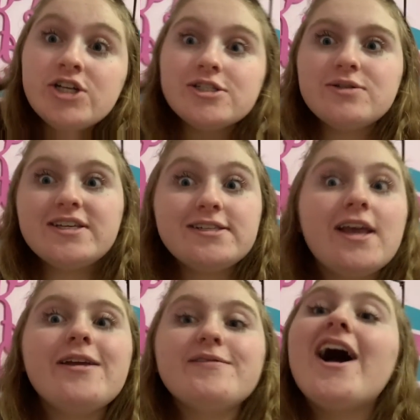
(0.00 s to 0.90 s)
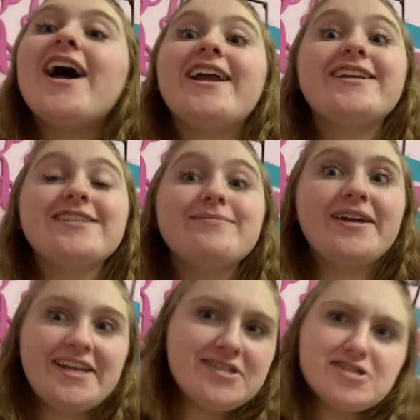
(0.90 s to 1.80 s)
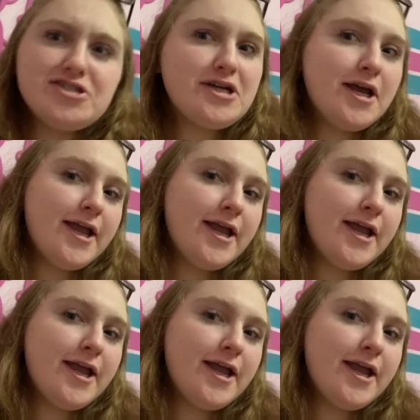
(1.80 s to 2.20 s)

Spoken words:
so the same guy is in my English